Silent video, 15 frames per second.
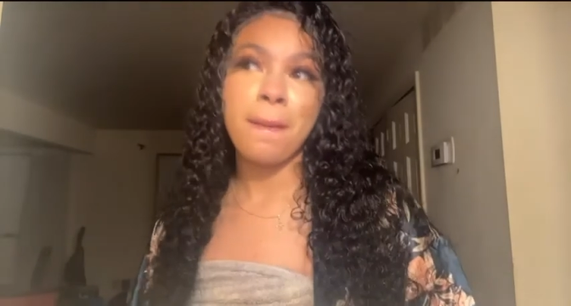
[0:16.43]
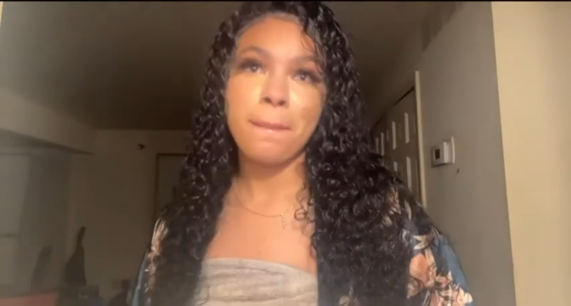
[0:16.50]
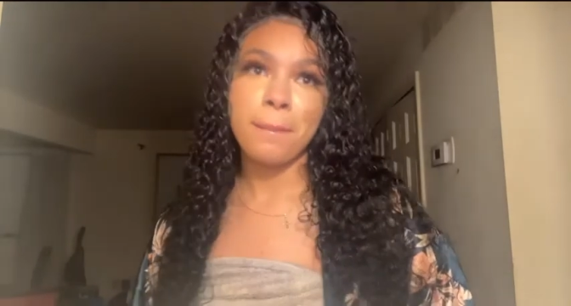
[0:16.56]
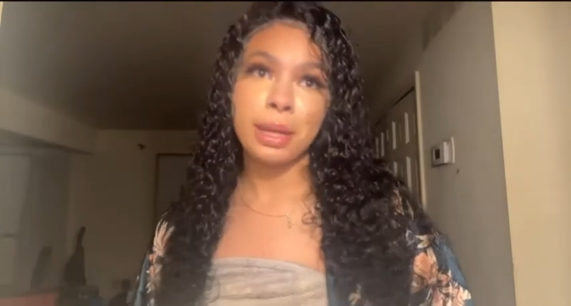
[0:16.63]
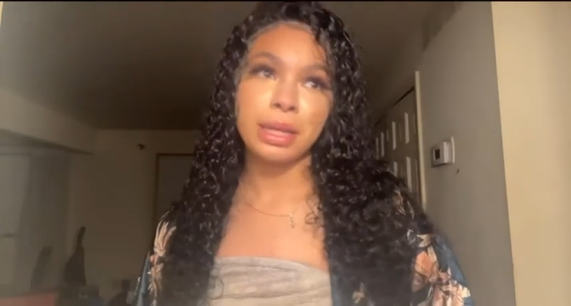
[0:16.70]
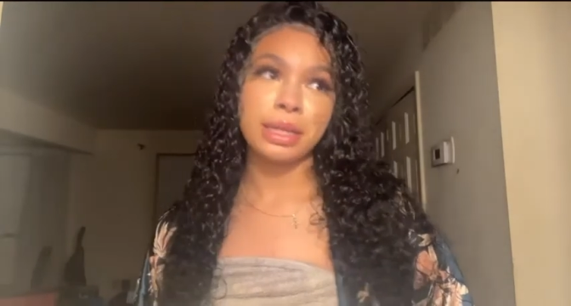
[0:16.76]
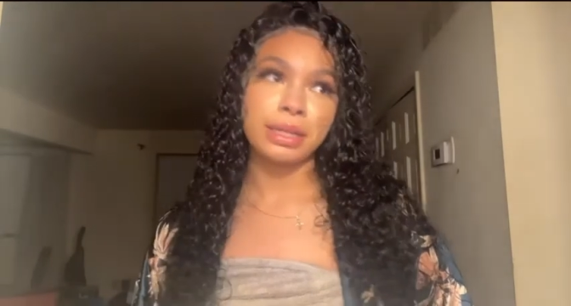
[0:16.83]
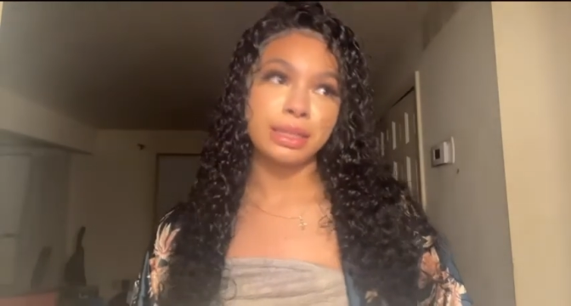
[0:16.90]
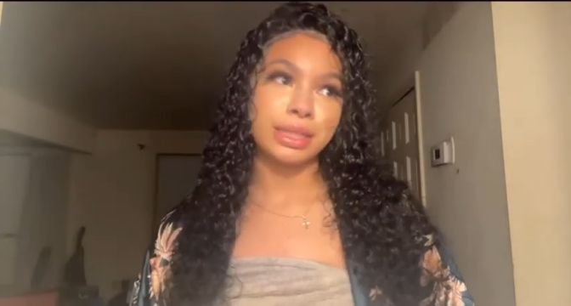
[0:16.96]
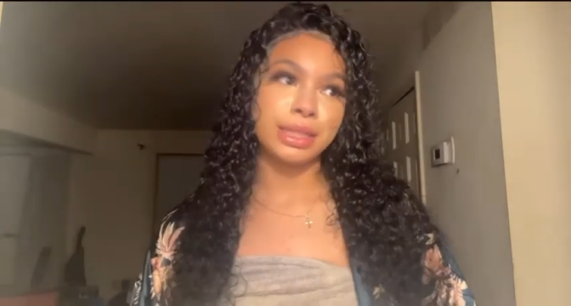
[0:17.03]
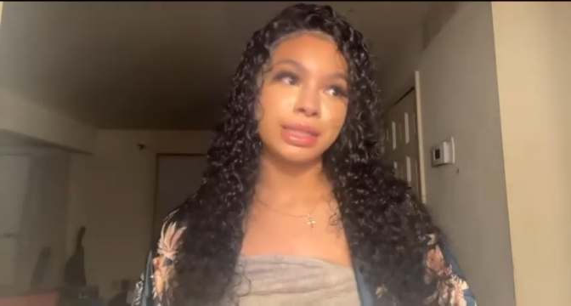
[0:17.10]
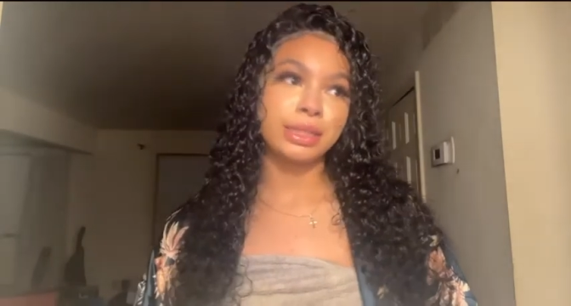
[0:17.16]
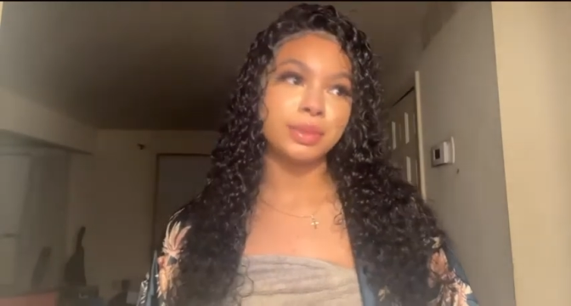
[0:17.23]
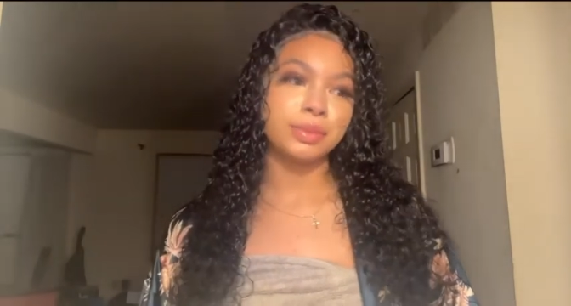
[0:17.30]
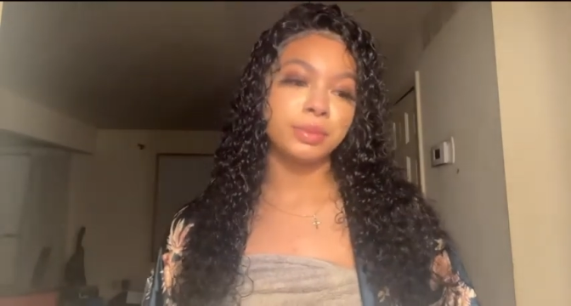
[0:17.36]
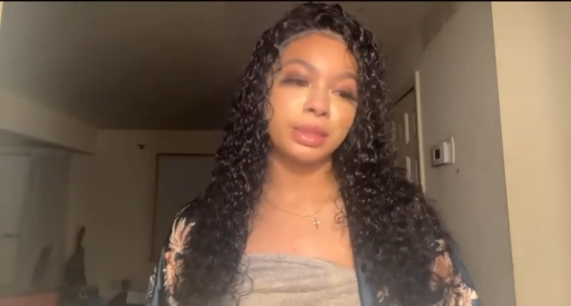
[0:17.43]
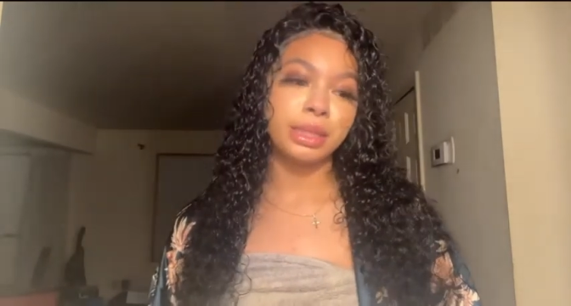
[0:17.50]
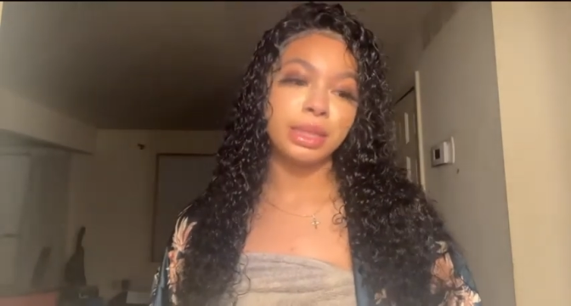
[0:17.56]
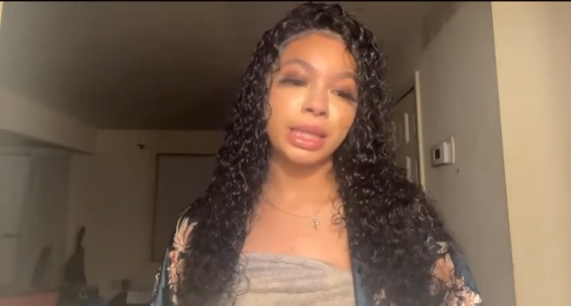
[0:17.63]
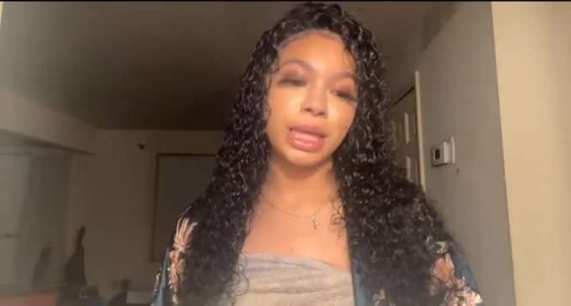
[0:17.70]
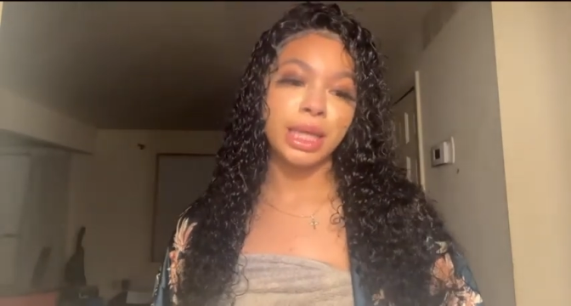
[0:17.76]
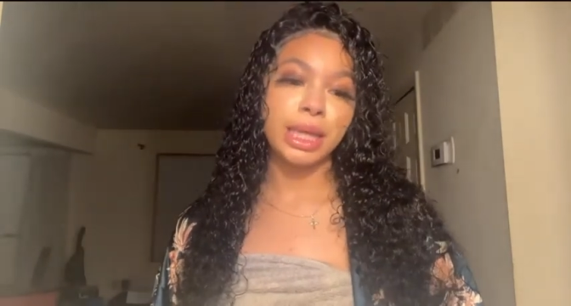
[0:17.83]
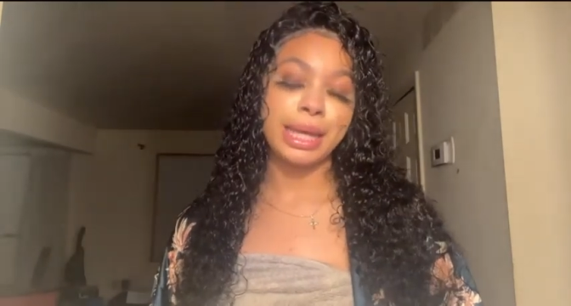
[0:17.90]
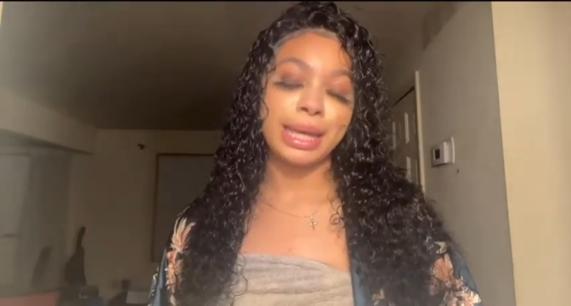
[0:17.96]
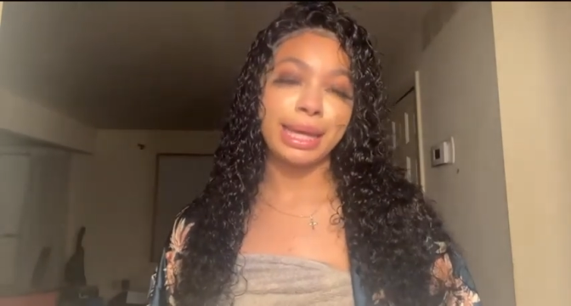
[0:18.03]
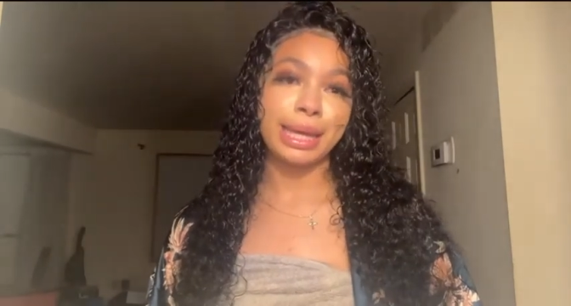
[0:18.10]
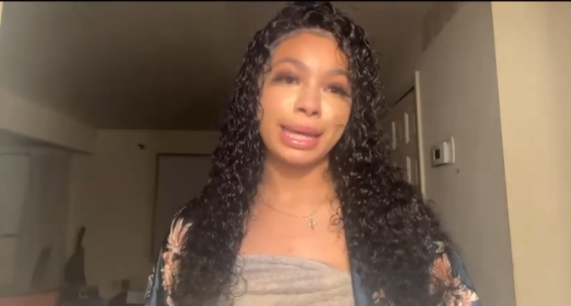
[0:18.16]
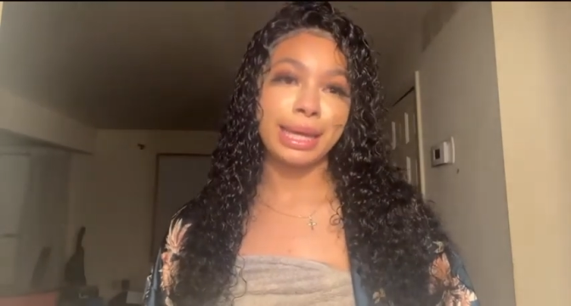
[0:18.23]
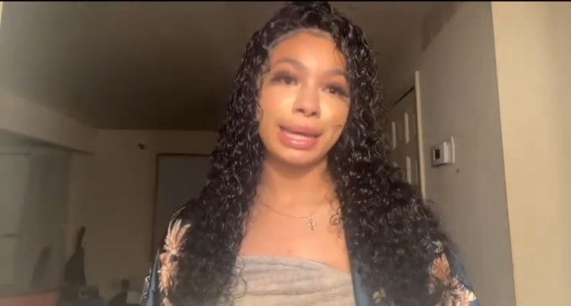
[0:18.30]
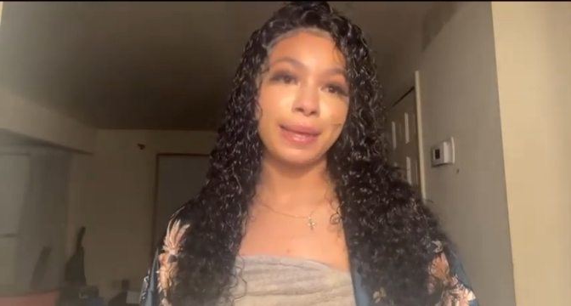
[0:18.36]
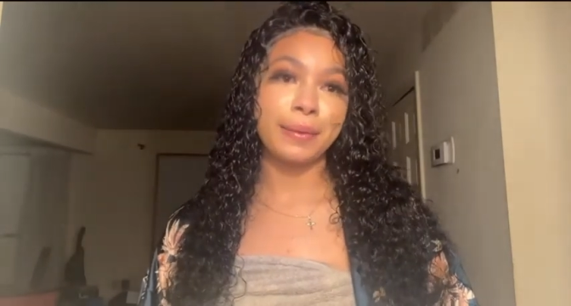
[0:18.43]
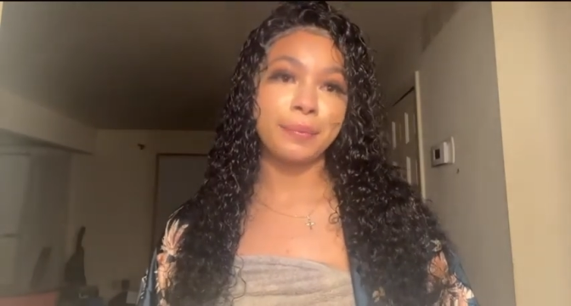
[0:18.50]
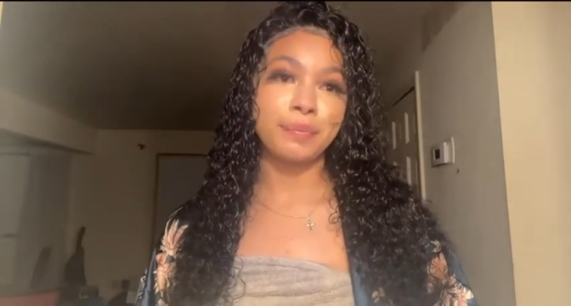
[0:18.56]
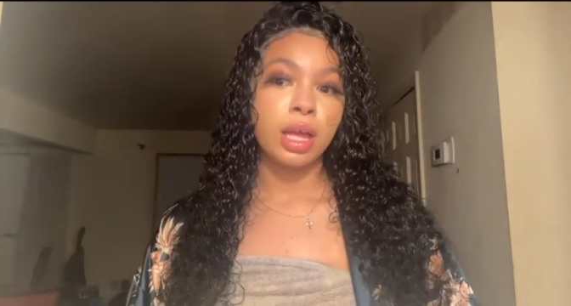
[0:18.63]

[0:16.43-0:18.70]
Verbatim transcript: but it's really a